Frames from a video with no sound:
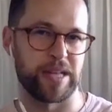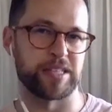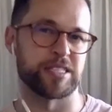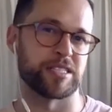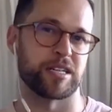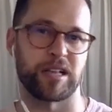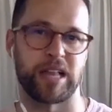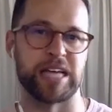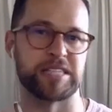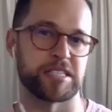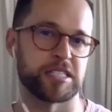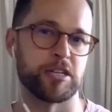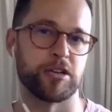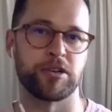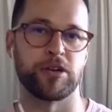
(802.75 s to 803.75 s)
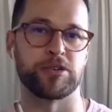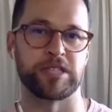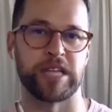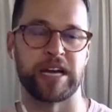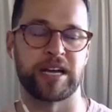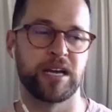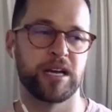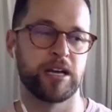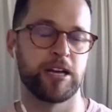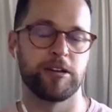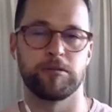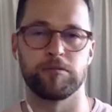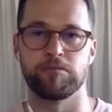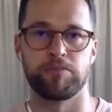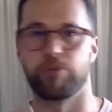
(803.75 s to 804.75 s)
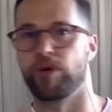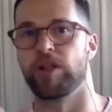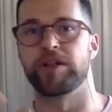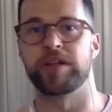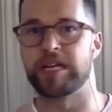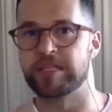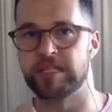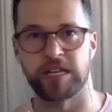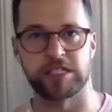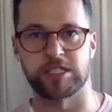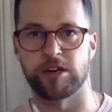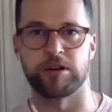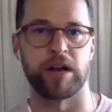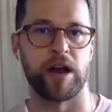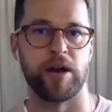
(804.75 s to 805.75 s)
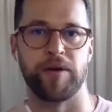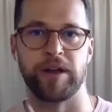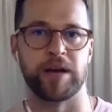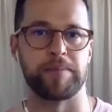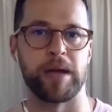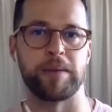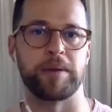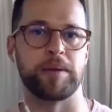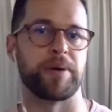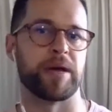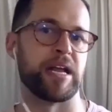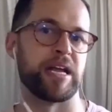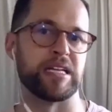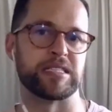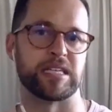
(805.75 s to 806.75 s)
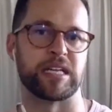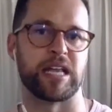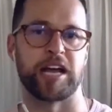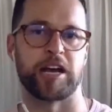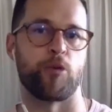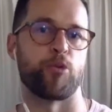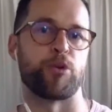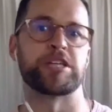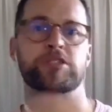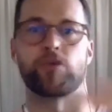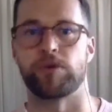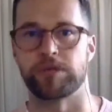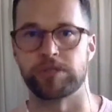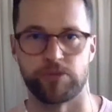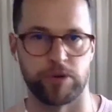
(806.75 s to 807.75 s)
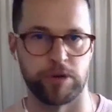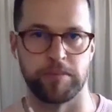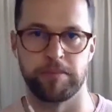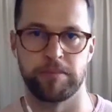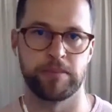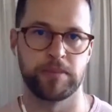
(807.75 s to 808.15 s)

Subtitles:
This is a classic student who's like brilliant in a certain area, maybe, but is in like a resource room,